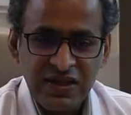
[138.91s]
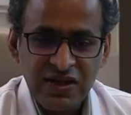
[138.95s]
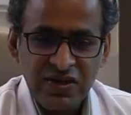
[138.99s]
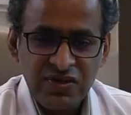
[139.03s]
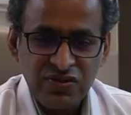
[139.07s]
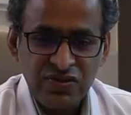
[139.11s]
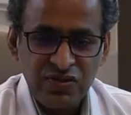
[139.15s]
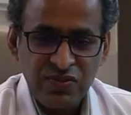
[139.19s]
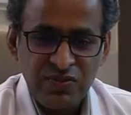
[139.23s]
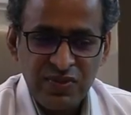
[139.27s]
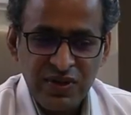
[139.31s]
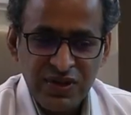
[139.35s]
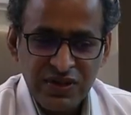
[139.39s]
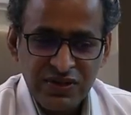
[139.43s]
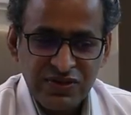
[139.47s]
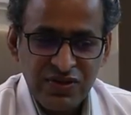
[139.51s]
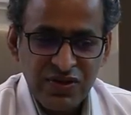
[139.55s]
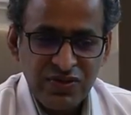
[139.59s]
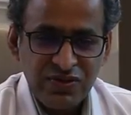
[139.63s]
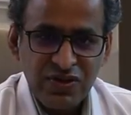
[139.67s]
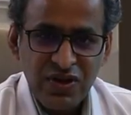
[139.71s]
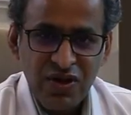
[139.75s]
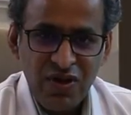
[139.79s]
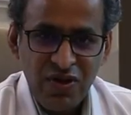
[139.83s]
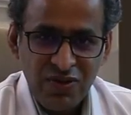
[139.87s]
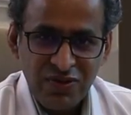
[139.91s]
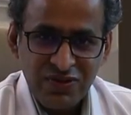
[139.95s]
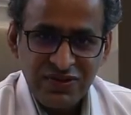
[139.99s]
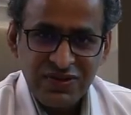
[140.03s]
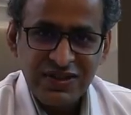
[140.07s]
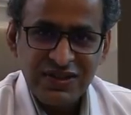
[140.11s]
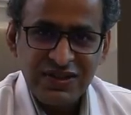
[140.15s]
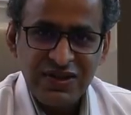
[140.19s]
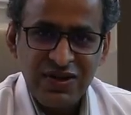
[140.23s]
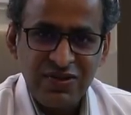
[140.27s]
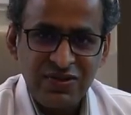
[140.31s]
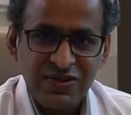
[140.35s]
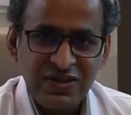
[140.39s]
So based on the
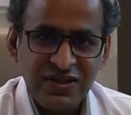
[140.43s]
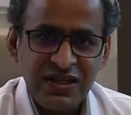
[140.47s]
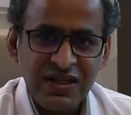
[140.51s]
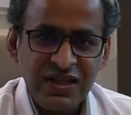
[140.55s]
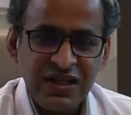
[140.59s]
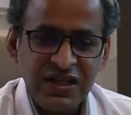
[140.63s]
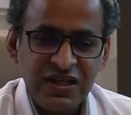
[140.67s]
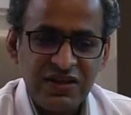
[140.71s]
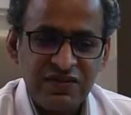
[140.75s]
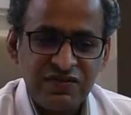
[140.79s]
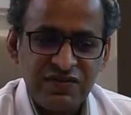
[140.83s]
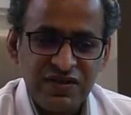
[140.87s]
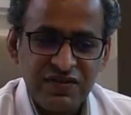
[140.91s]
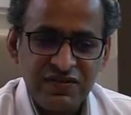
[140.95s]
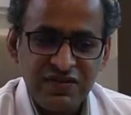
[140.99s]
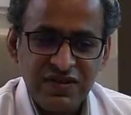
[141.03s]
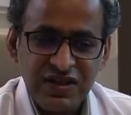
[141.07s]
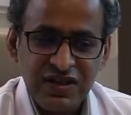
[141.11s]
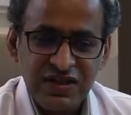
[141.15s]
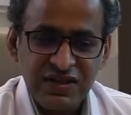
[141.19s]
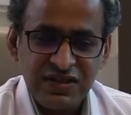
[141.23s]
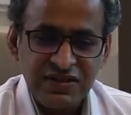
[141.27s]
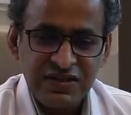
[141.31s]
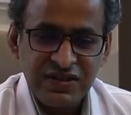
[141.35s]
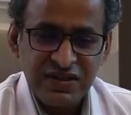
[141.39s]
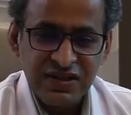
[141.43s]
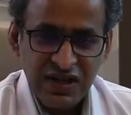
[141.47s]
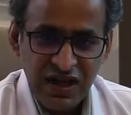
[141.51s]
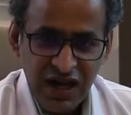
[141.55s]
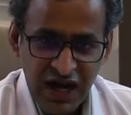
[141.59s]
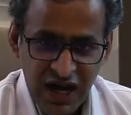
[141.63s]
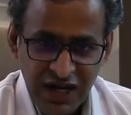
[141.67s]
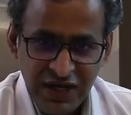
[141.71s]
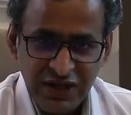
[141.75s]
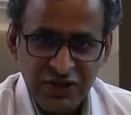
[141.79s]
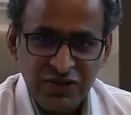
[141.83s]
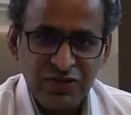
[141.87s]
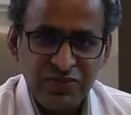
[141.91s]
onset only, if fever is
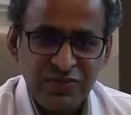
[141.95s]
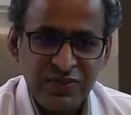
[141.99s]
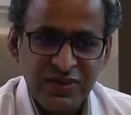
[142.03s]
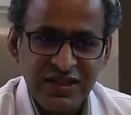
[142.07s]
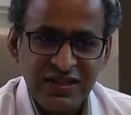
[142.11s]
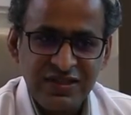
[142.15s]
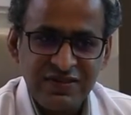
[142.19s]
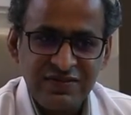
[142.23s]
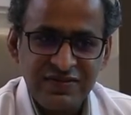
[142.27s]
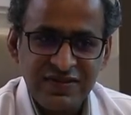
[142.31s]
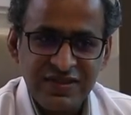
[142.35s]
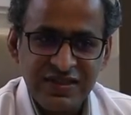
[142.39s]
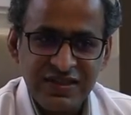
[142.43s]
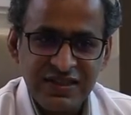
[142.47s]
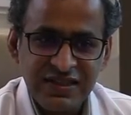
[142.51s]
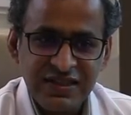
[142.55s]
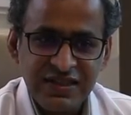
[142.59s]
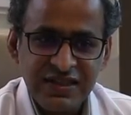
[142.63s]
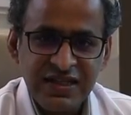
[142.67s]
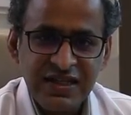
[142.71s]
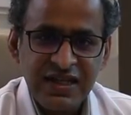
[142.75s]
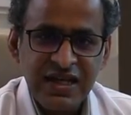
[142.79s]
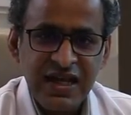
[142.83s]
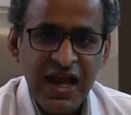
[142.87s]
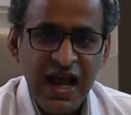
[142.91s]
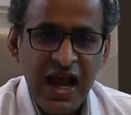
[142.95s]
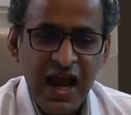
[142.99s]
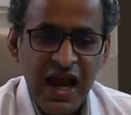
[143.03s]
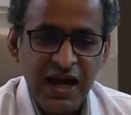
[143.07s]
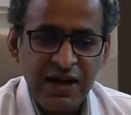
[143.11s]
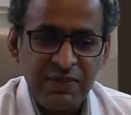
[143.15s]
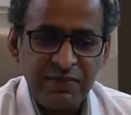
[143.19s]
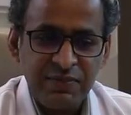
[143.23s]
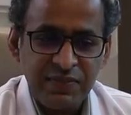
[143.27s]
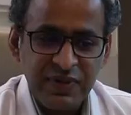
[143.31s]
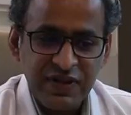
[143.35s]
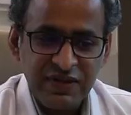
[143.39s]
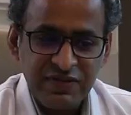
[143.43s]
high to begin with,
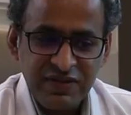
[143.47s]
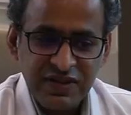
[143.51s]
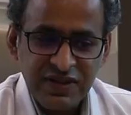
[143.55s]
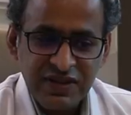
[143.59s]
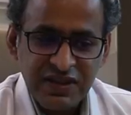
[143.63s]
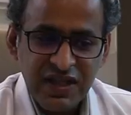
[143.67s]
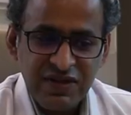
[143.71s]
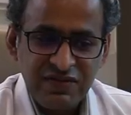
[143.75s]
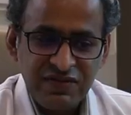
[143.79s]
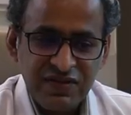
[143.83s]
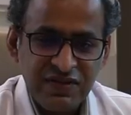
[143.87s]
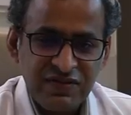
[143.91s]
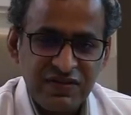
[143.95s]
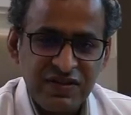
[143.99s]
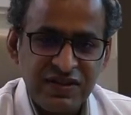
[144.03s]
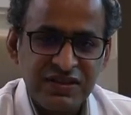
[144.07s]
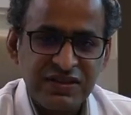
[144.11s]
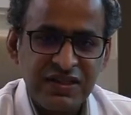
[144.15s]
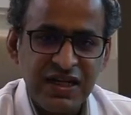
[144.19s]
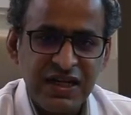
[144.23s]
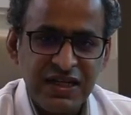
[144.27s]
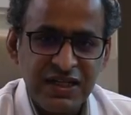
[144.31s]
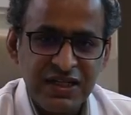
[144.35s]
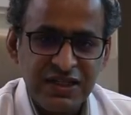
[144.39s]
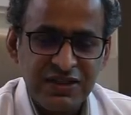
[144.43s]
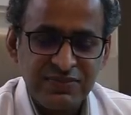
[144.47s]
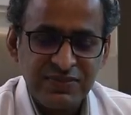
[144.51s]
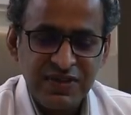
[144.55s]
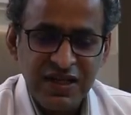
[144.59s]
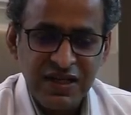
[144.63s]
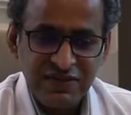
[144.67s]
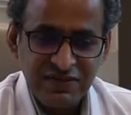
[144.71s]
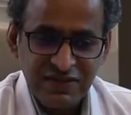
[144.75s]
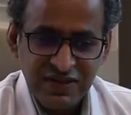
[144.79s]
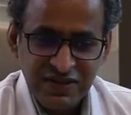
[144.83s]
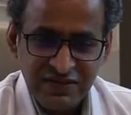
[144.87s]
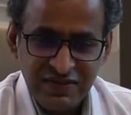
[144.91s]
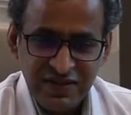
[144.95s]
and between the fever, child is
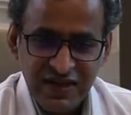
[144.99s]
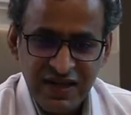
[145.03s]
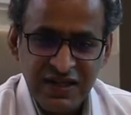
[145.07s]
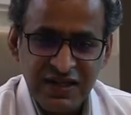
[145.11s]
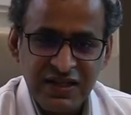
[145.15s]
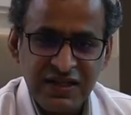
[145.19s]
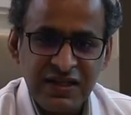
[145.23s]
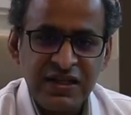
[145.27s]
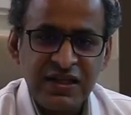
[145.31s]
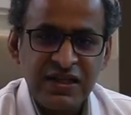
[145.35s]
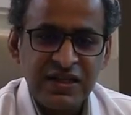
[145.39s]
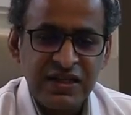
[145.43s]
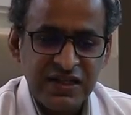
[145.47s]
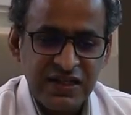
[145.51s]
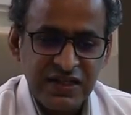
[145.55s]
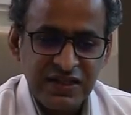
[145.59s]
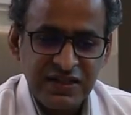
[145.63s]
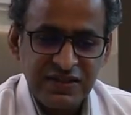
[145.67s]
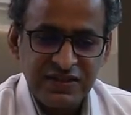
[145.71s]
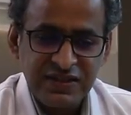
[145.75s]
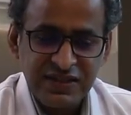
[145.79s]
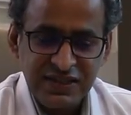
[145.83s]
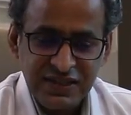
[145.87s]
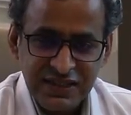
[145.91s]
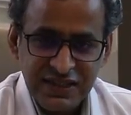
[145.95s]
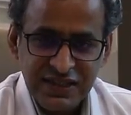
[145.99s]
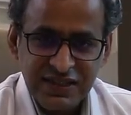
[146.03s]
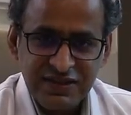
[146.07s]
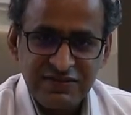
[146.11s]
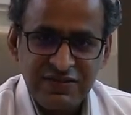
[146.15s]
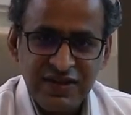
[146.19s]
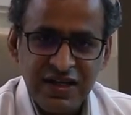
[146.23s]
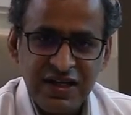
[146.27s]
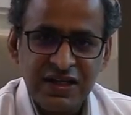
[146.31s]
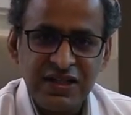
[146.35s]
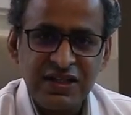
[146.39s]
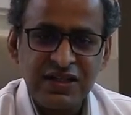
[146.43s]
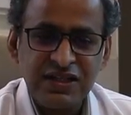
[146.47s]
behaving well, he is eating
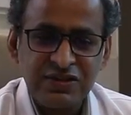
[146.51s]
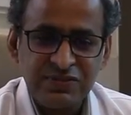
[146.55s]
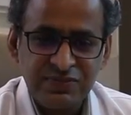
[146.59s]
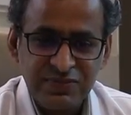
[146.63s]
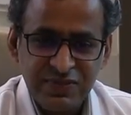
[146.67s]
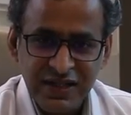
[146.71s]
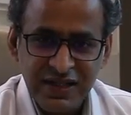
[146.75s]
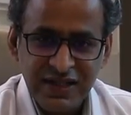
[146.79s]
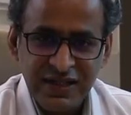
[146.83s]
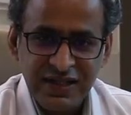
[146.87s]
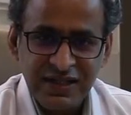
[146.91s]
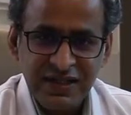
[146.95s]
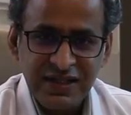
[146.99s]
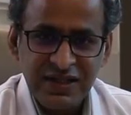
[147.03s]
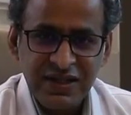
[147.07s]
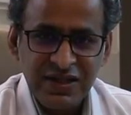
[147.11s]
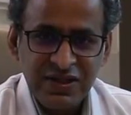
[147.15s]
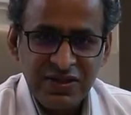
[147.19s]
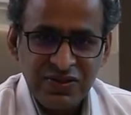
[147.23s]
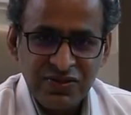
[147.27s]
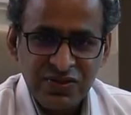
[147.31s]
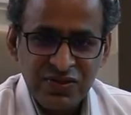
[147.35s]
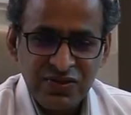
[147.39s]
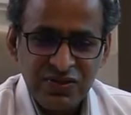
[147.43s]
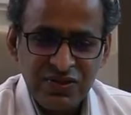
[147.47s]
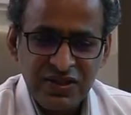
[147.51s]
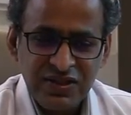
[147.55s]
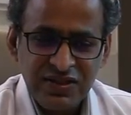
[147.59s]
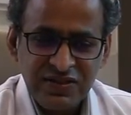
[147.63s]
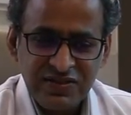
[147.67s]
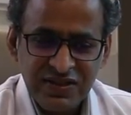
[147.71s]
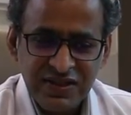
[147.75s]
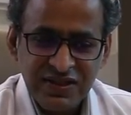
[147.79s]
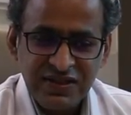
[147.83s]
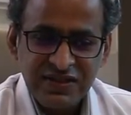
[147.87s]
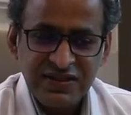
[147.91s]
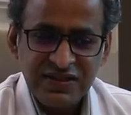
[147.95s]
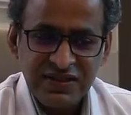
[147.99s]
well, he is playing. So these
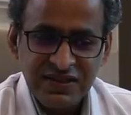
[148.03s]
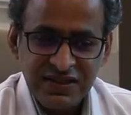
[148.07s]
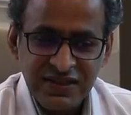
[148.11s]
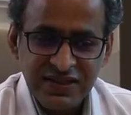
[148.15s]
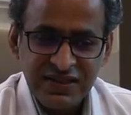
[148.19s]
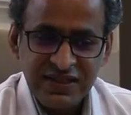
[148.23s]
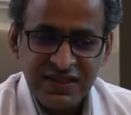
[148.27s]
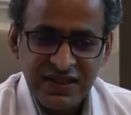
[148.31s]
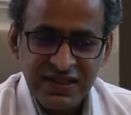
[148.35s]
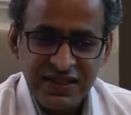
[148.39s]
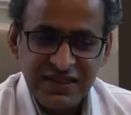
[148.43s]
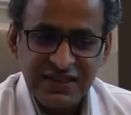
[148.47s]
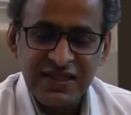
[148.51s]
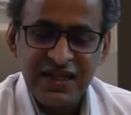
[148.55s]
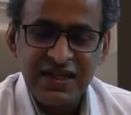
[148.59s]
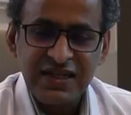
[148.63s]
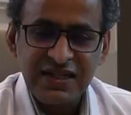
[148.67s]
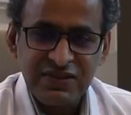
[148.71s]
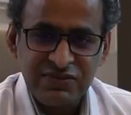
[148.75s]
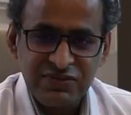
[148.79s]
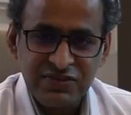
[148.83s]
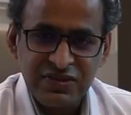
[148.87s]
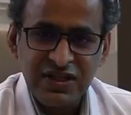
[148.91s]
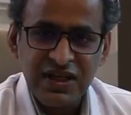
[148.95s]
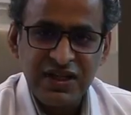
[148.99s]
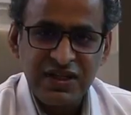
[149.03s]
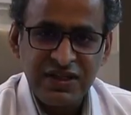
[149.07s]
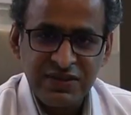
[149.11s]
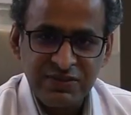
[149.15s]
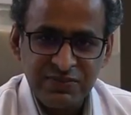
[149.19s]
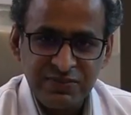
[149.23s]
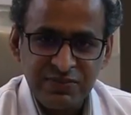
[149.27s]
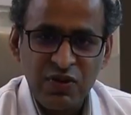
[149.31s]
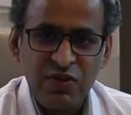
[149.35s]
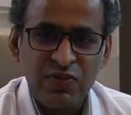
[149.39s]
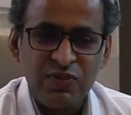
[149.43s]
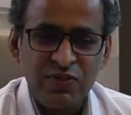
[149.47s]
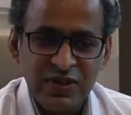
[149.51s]
things indicate that we are
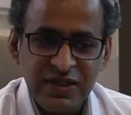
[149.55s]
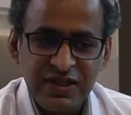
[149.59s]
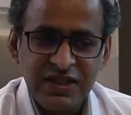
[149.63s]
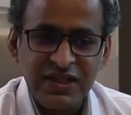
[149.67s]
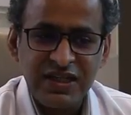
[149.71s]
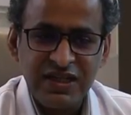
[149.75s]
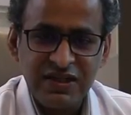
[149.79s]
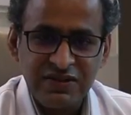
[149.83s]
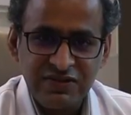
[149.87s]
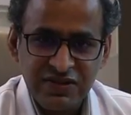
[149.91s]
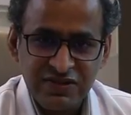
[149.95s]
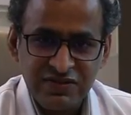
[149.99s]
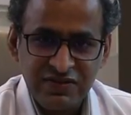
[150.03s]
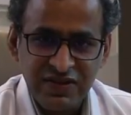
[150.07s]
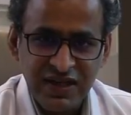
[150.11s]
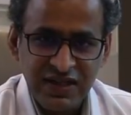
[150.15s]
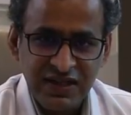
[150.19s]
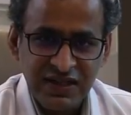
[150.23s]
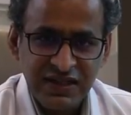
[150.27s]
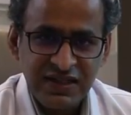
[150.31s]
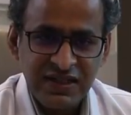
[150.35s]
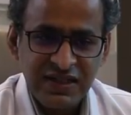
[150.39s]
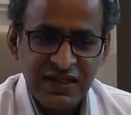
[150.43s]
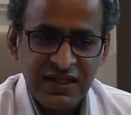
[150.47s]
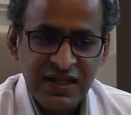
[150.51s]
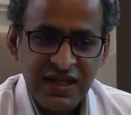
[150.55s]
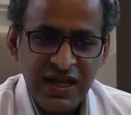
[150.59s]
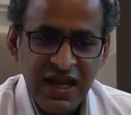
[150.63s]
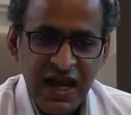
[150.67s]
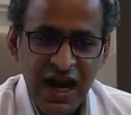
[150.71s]
probably dealing with viral.